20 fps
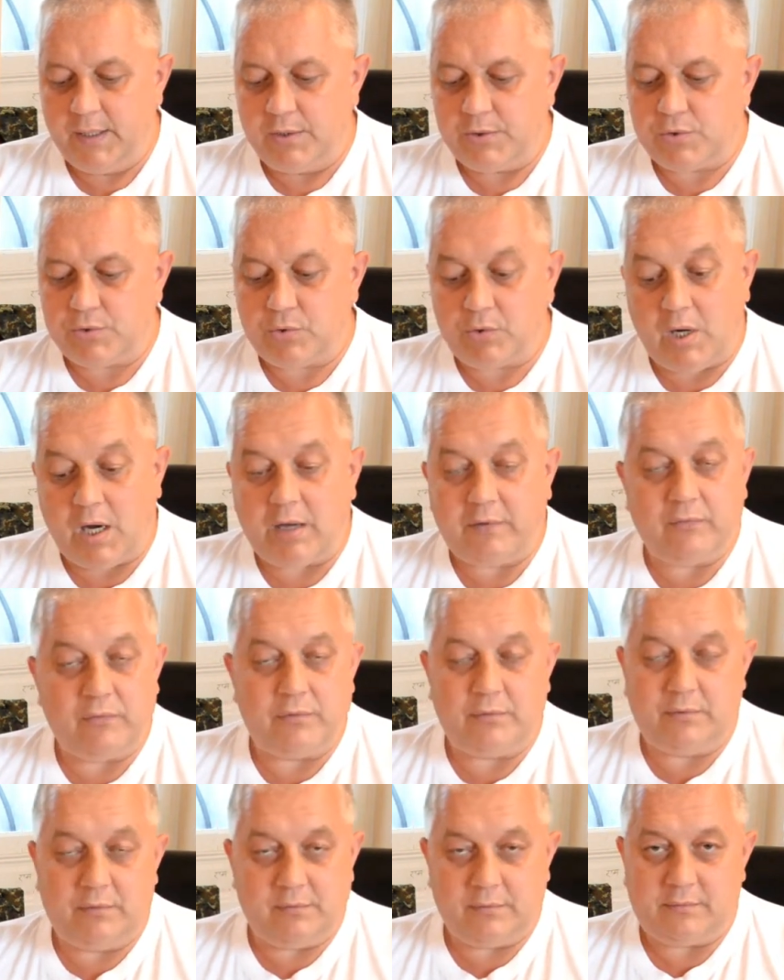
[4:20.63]
So I
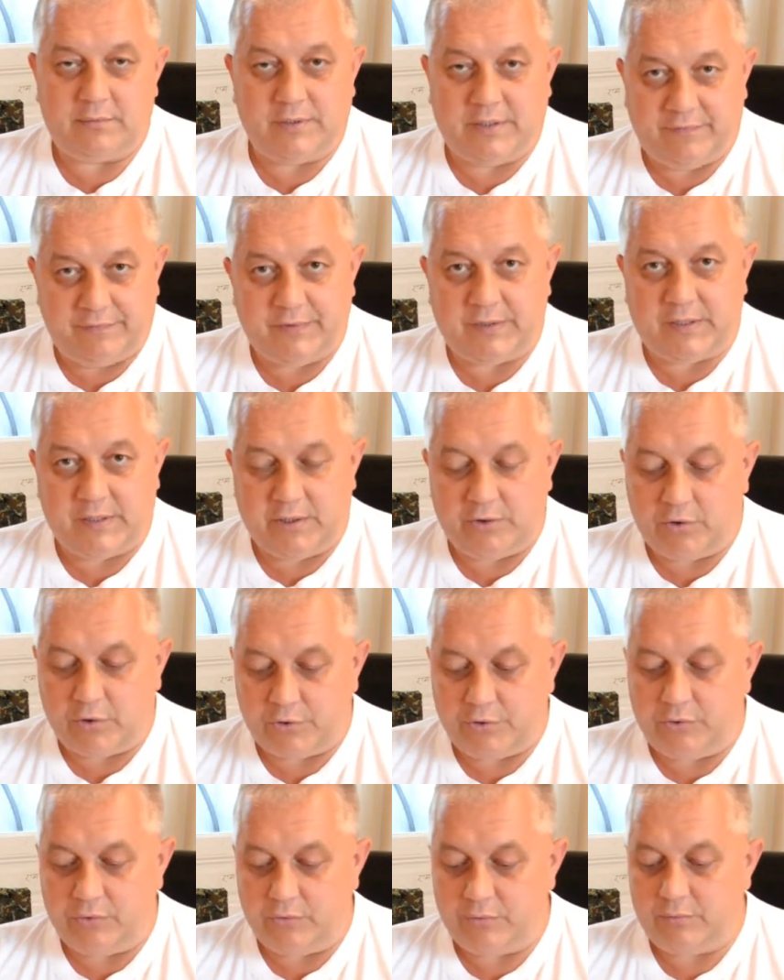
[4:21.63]
would definitely
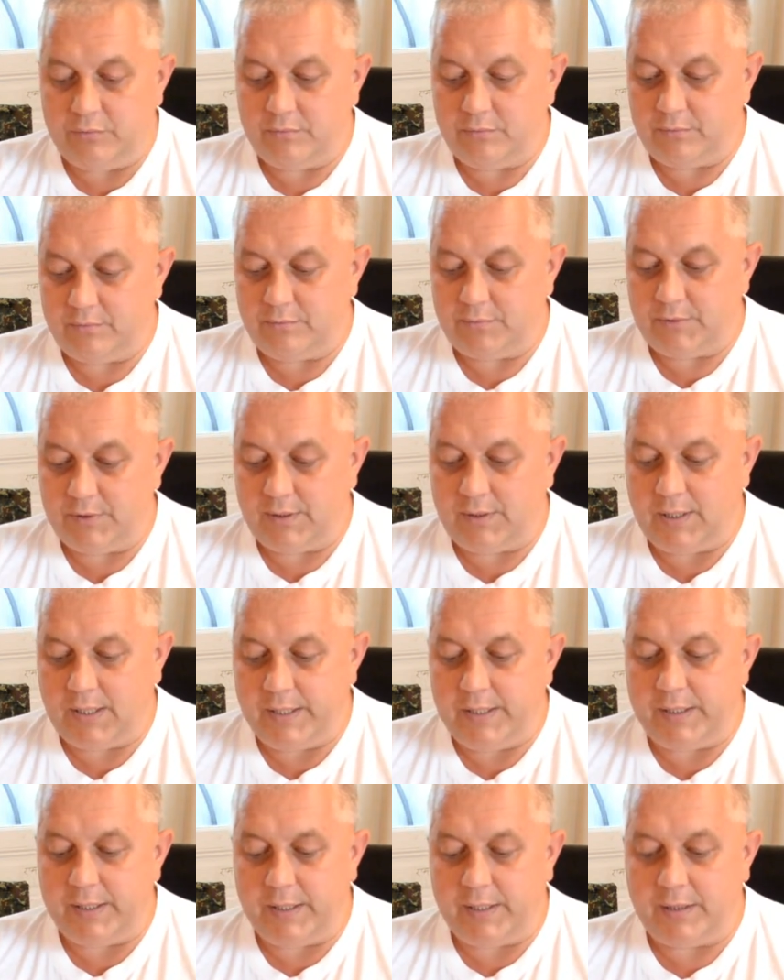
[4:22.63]
not do the
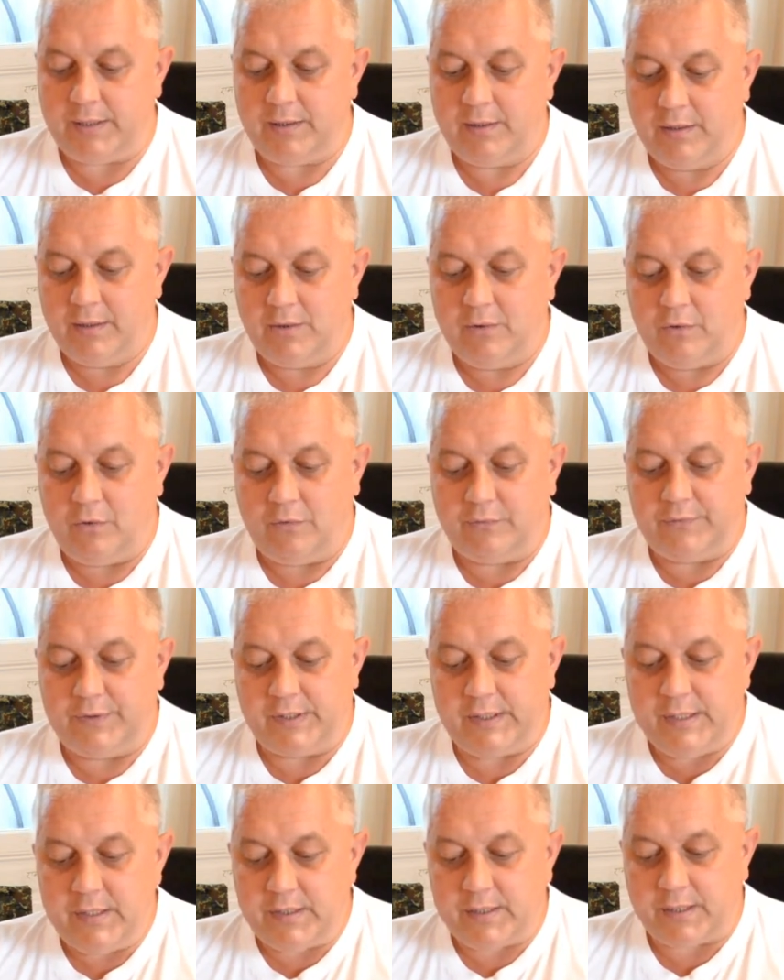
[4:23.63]
cleaning of the
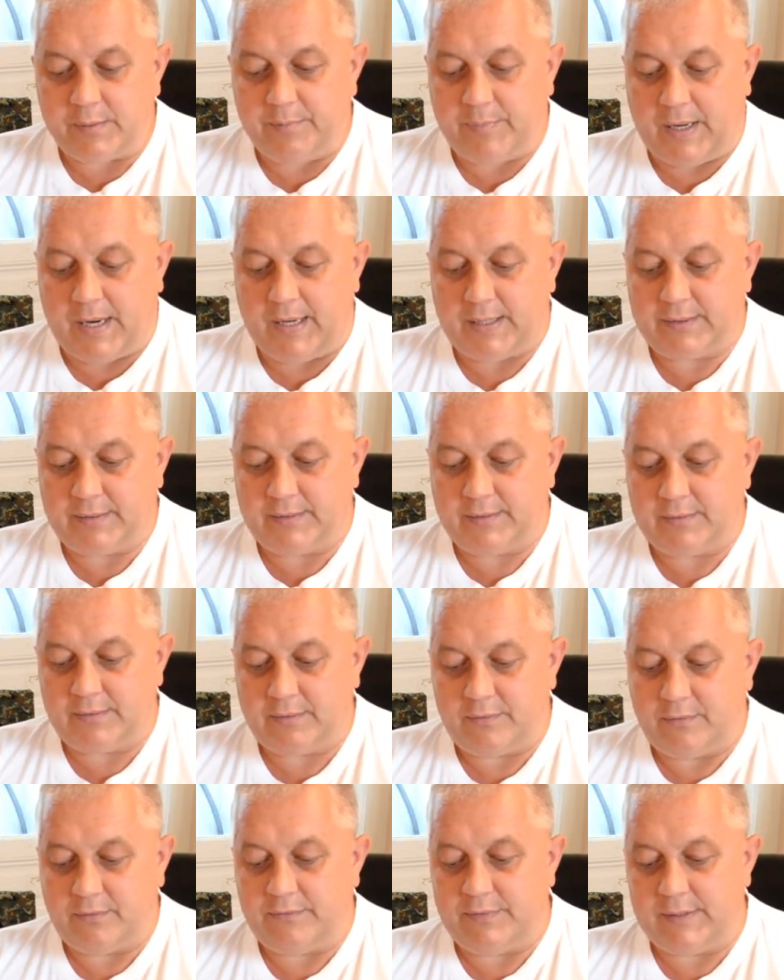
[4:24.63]
inner part
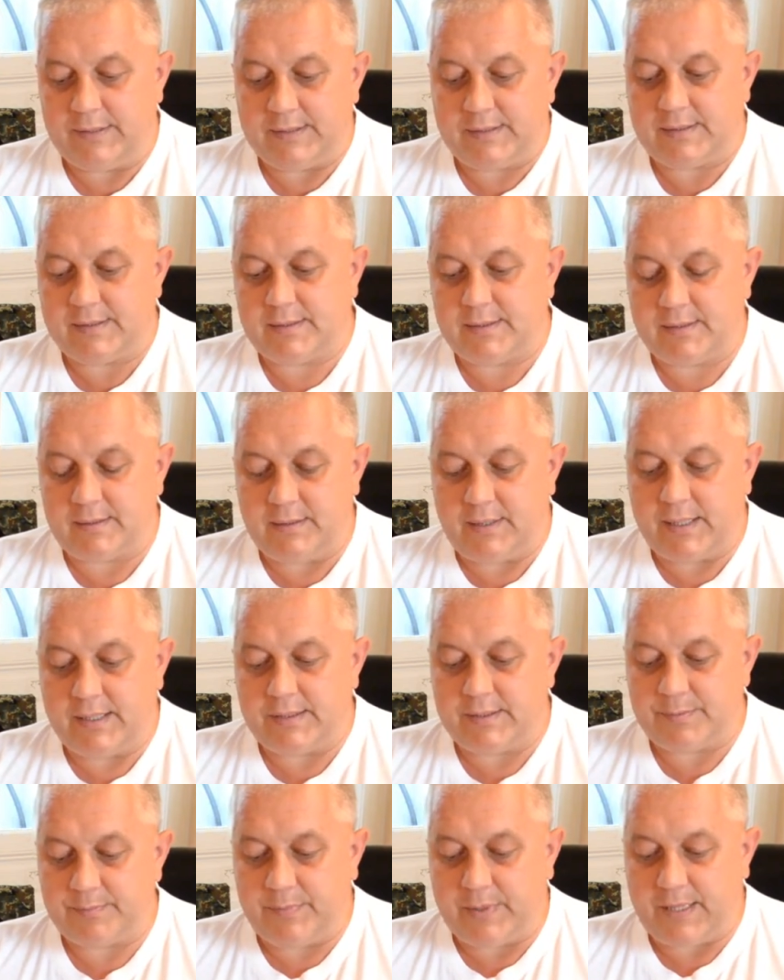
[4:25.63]
of this
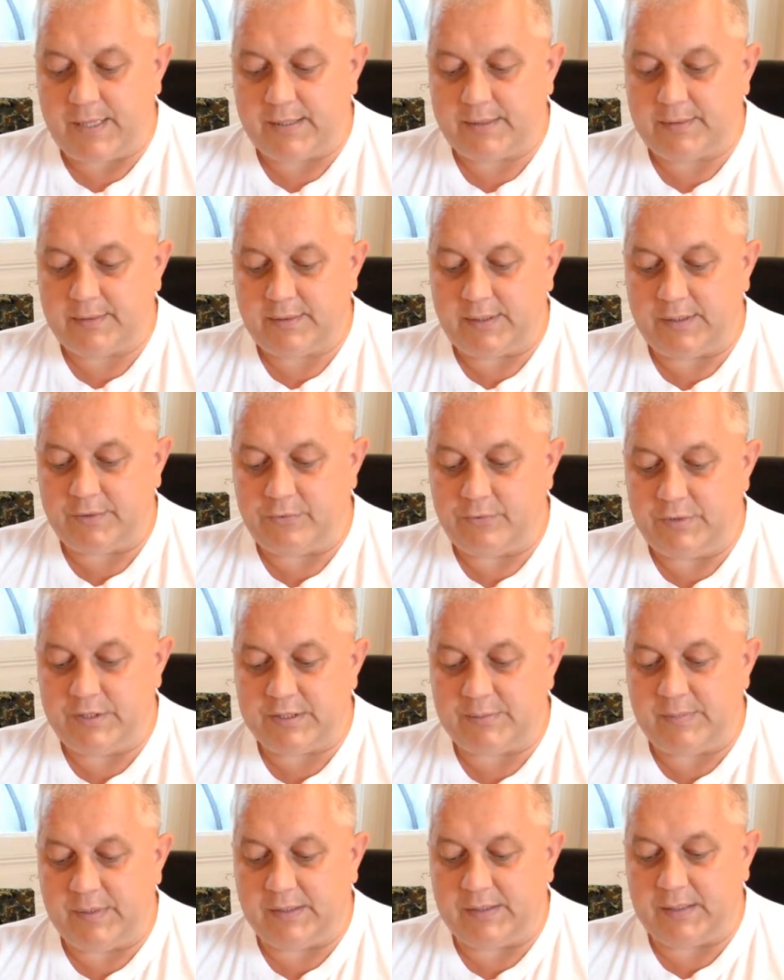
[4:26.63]
lens part and to
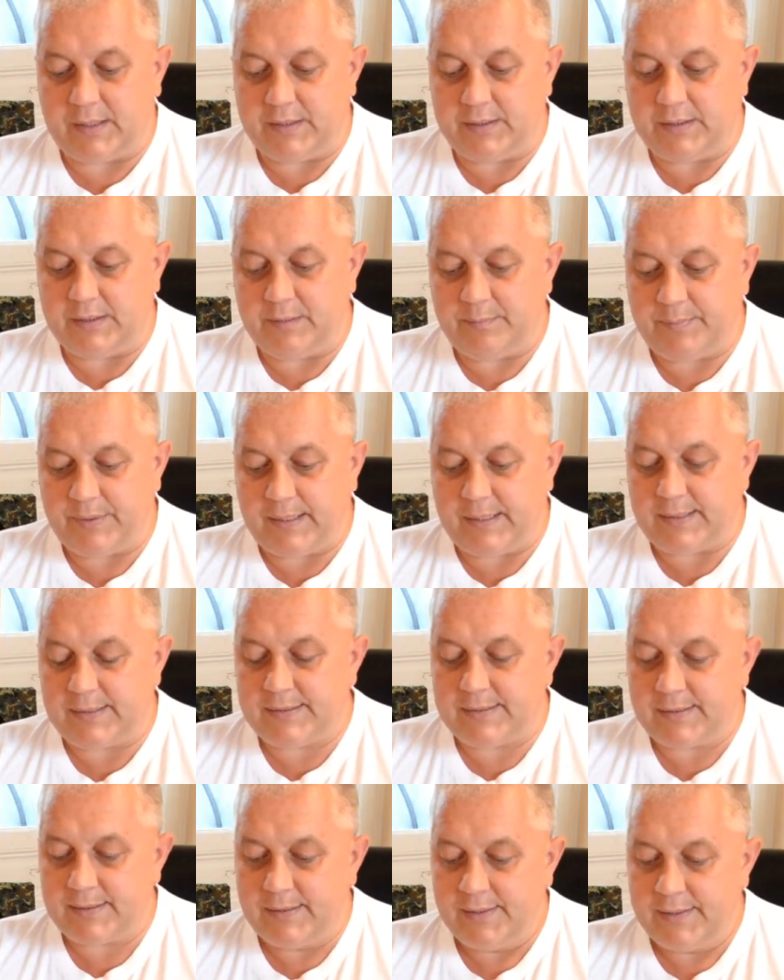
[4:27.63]
dismantle it in parts.